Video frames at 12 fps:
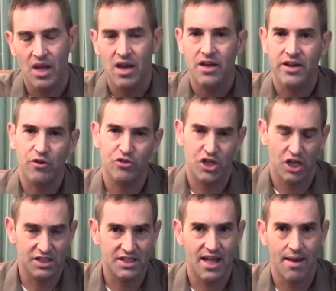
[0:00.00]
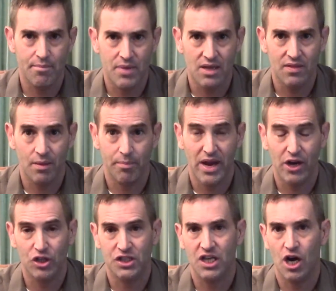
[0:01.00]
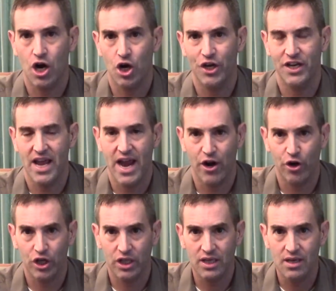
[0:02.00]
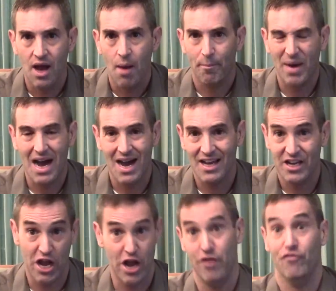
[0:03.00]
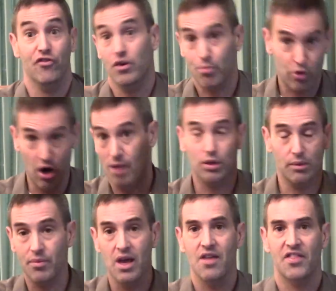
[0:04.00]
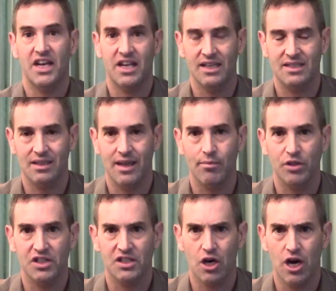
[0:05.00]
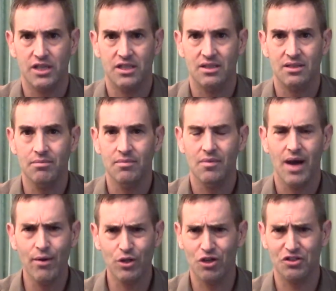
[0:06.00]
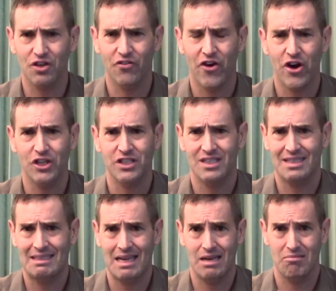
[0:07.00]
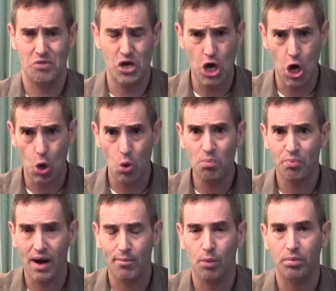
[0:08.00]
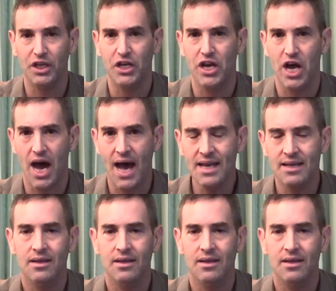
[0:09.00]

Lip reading: Now, does that mean that parents are inherently behind every problem that gets labeled as autism? I would go so far as to say no, probably not.